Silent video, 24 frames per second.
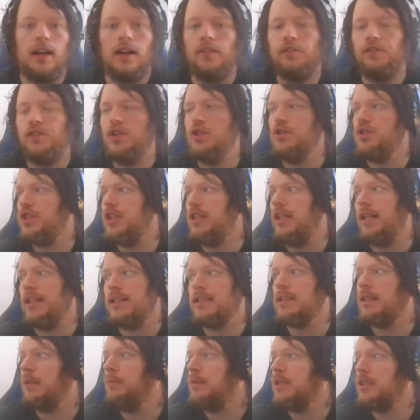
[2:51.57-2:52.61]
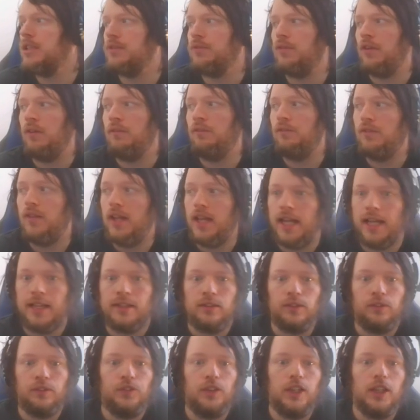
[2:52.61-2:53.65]
fusion that summons from
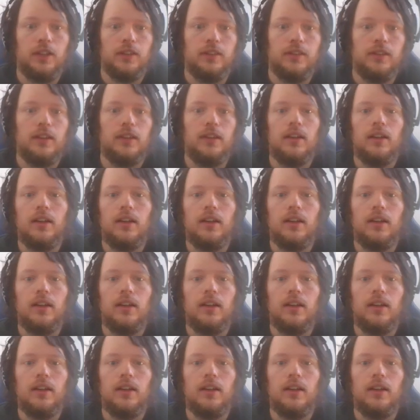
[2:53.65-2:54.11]
hand or field.